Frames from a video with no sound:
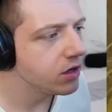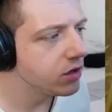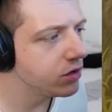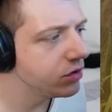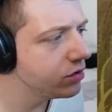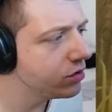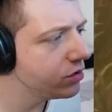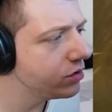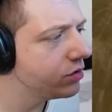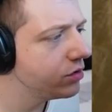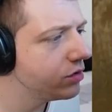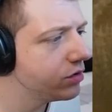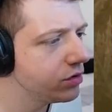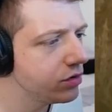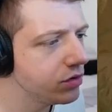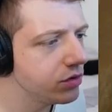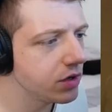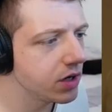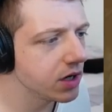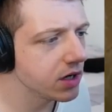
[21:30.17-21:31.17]

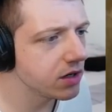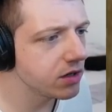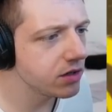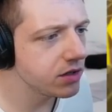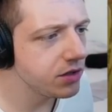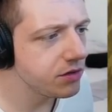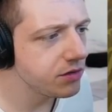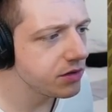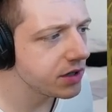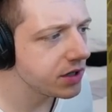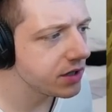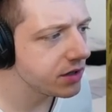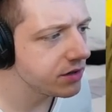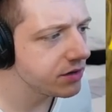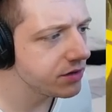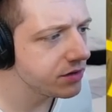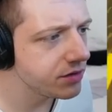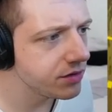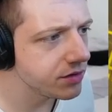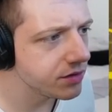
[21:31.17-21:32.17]
Ooh, girl, you
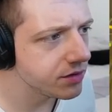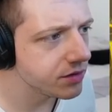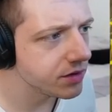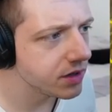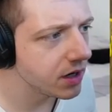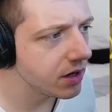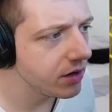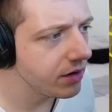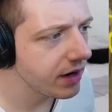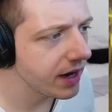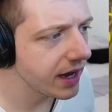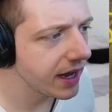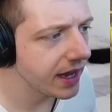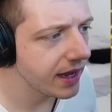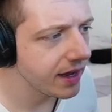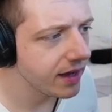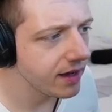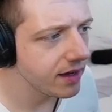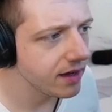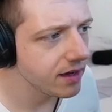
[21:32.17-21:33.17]
cute.
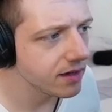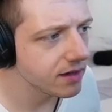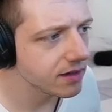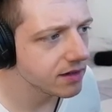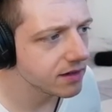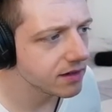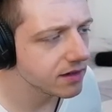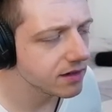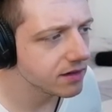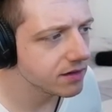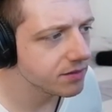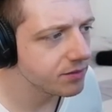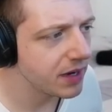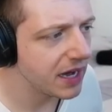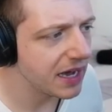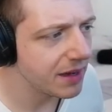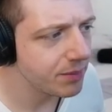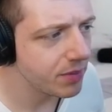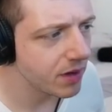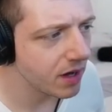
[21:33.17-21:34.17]
Okay.
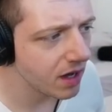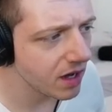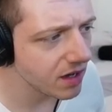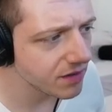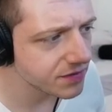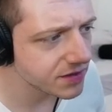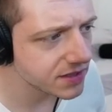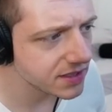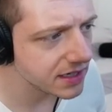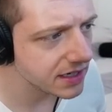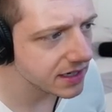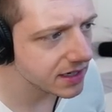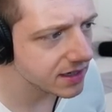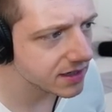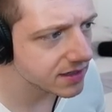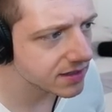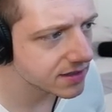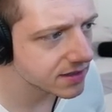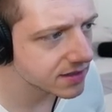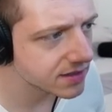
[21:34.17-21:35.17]
Pop off,
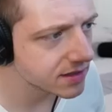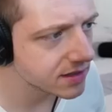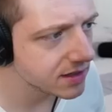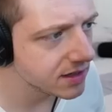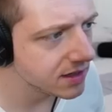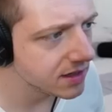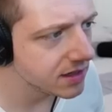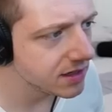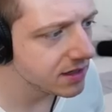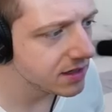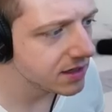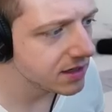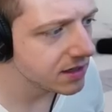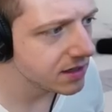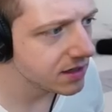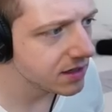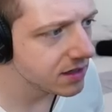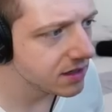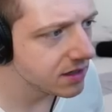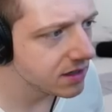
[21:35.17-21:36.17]
sis.
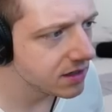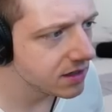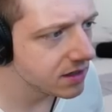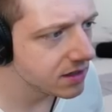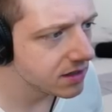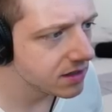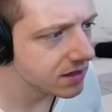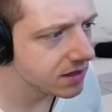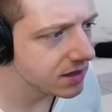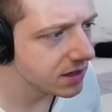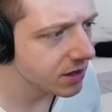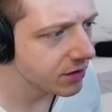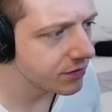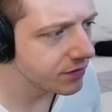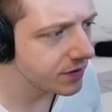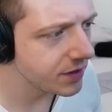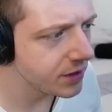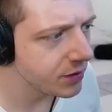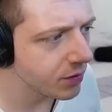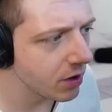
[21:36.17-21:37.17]
Yo,
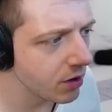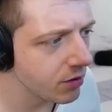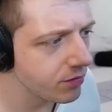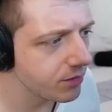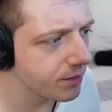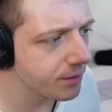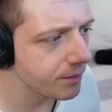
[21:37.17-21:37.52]
you won't.